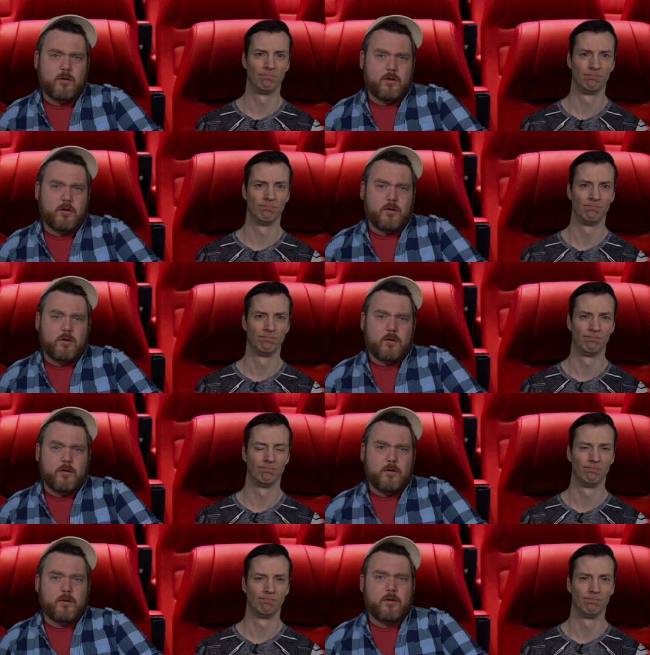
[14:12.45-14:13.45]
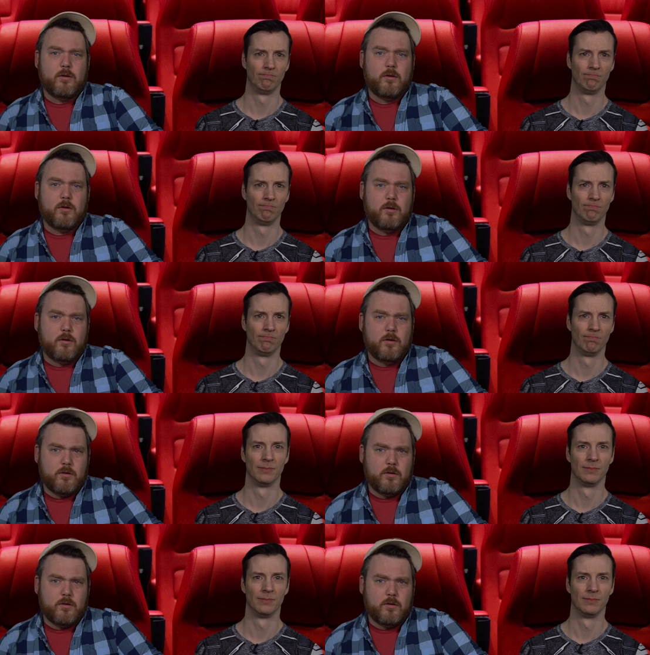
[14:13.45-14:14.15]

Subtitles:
Nobody speaks.